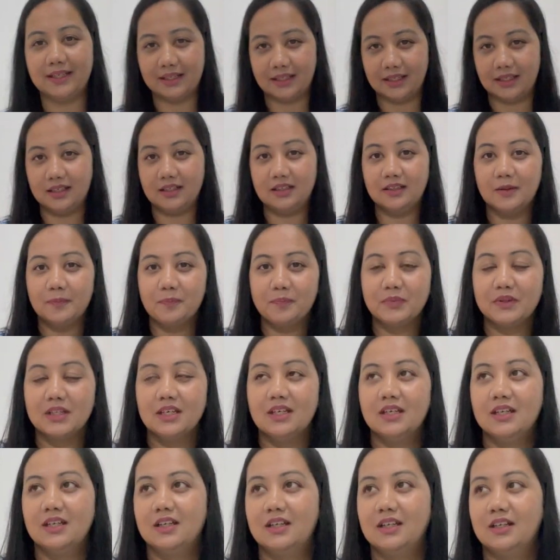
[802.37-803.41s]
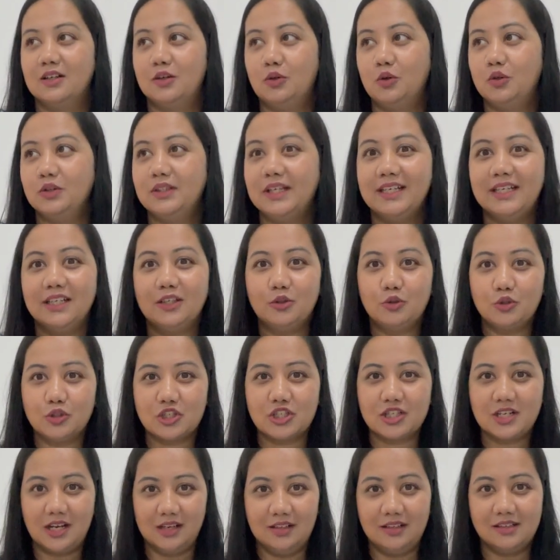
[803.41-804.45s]
in it. Hota hai na,
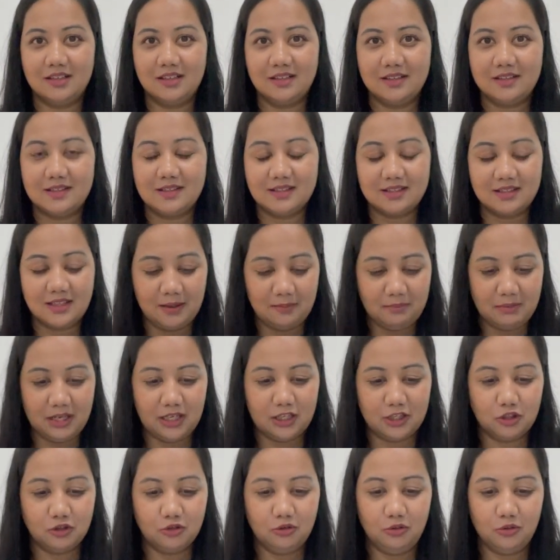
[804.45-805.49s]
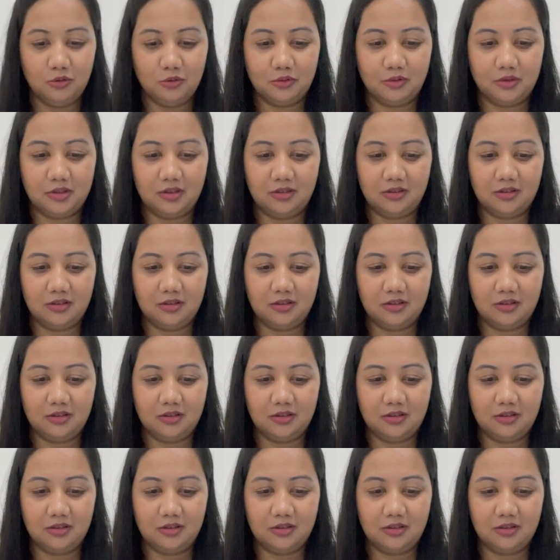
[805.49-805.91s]
kuch colors they make you look